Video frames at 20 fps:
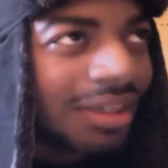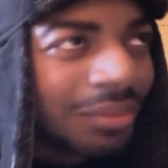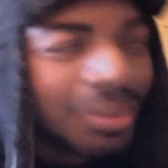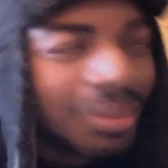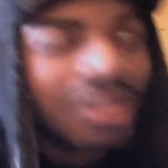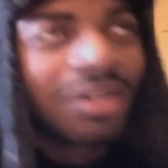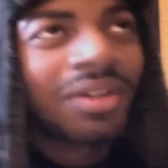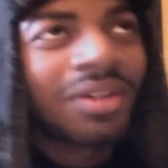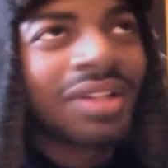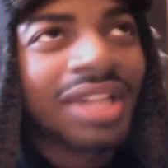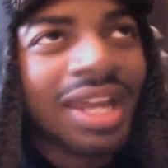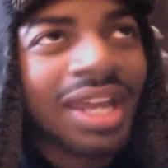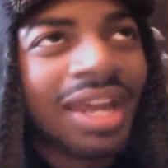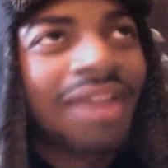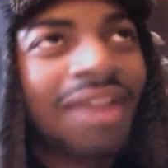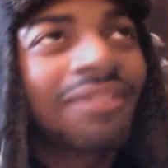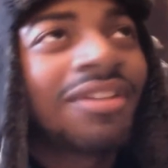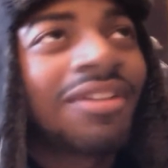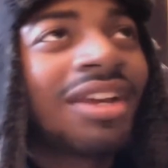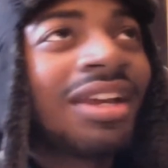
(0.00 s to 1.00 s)
We can only
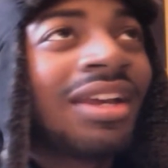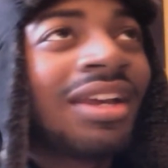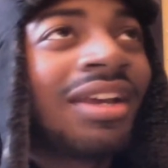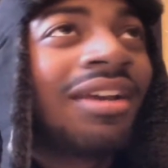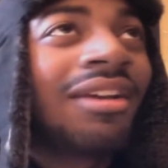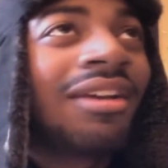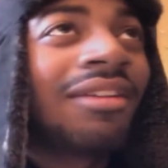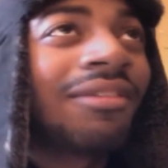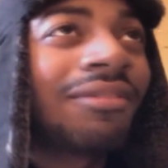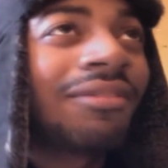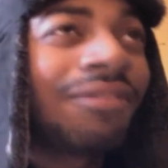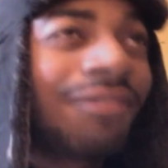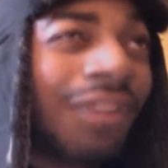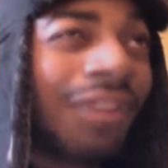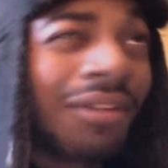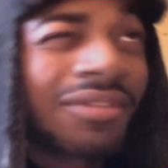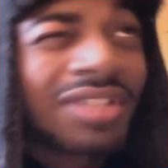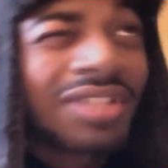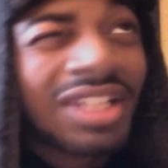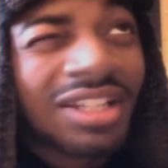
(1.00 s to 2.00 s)
have
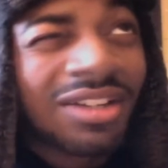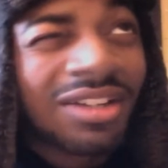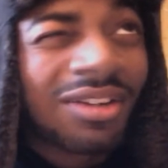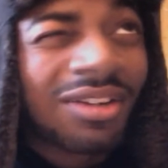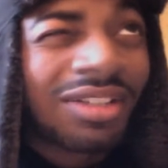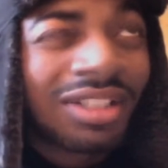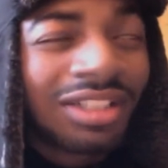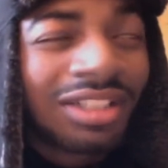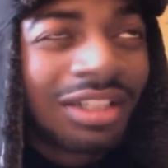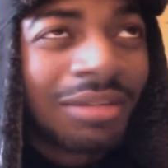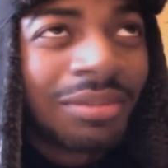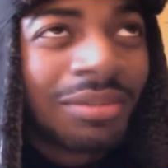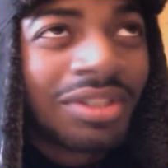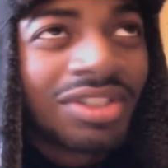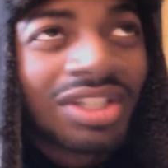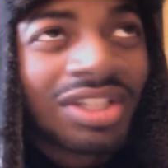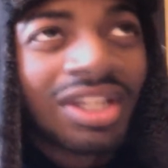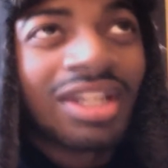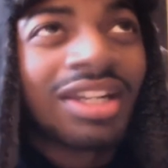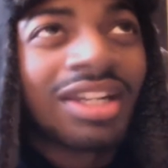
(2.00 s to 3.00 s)
15 on the
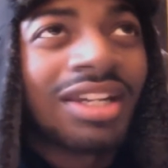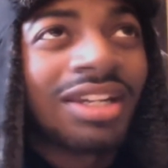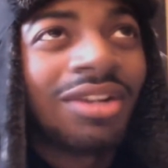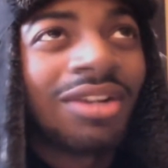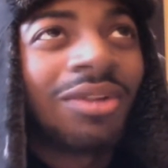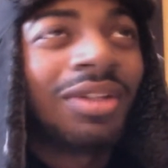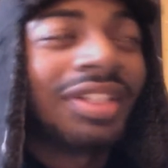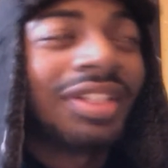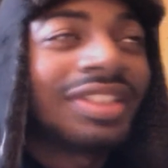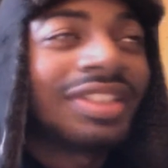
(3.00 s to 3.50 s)
limited and only